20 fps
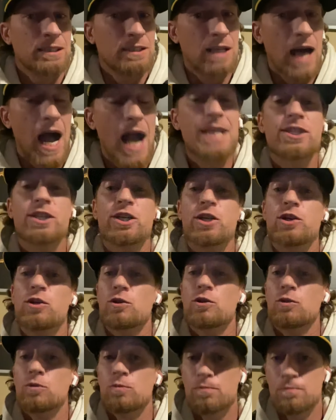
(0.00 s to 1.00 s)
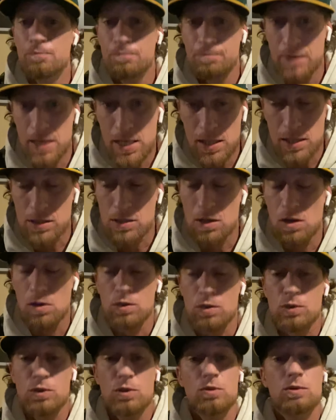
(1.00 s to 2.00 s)
Ice Cube in his song
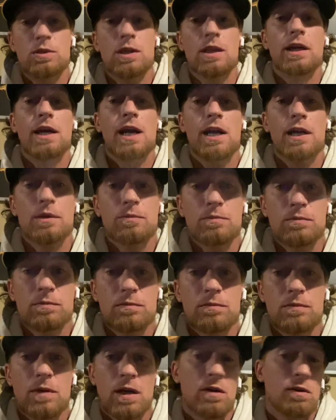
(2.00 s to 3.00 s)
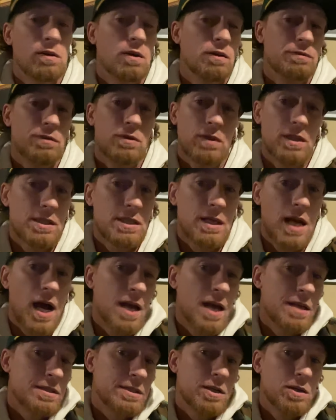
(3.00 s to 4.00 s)
True to the Game. I don't know if you listen to
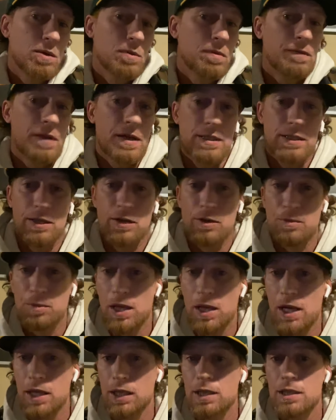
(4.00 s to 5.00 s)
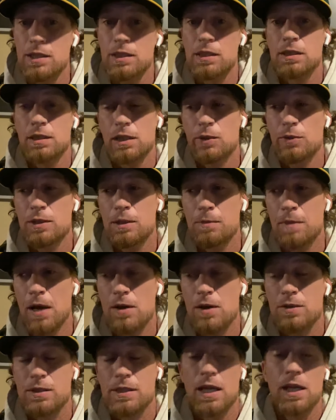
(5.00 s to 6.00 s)
Ice Cube, that's in your playlist. It was
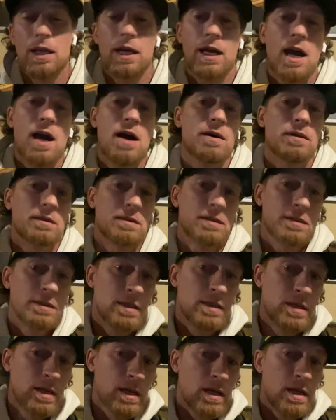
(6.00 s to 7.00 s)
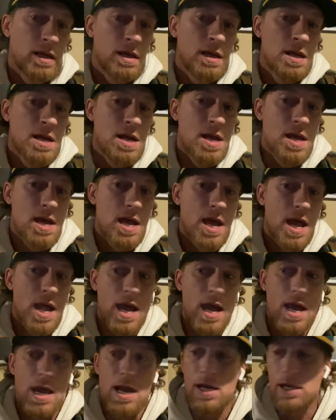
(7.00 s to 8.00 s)
about selling out.
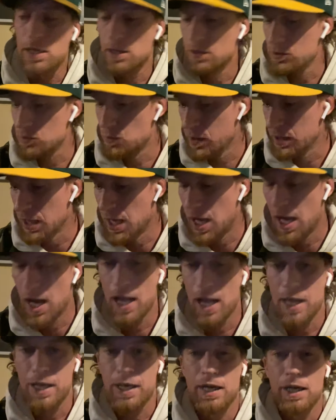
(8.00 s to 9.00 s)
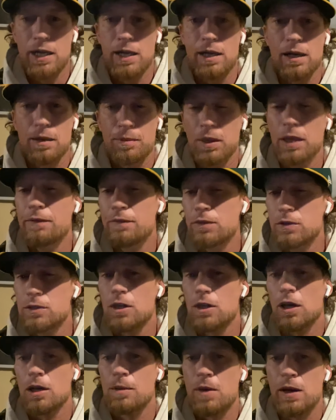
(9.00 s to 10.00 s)
And there was one line in it, I believe he was
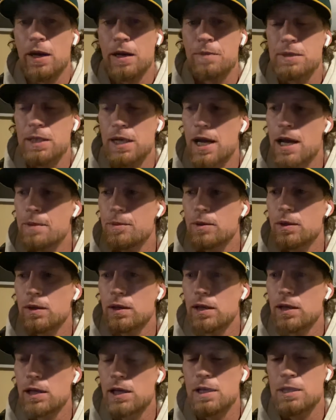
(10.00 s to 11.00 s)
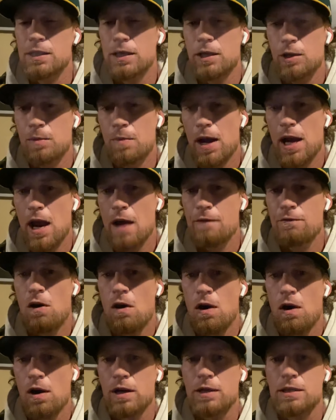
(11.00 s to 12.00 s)
talking about MC Hammer. And he said, you might have a
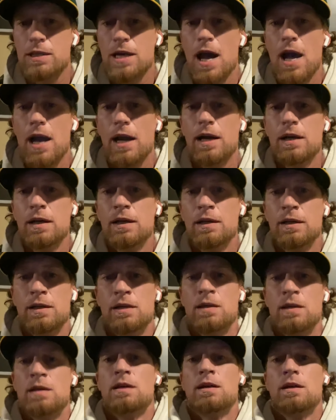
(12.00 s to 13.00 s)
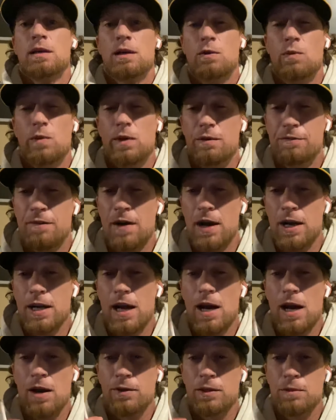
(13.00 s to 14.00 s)
heart attack when you find
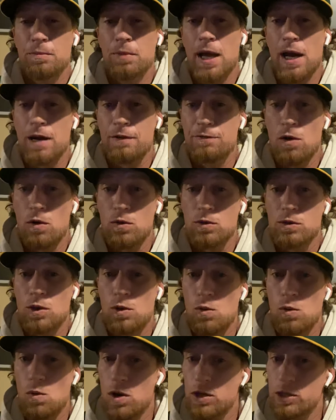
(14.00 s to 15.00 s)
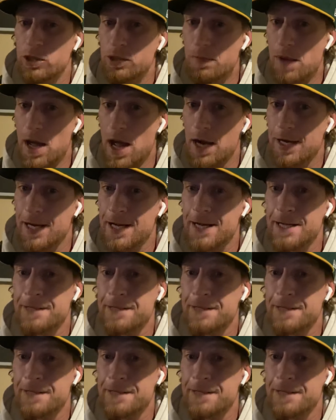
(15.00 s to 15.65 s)
out the black folks don't want you back.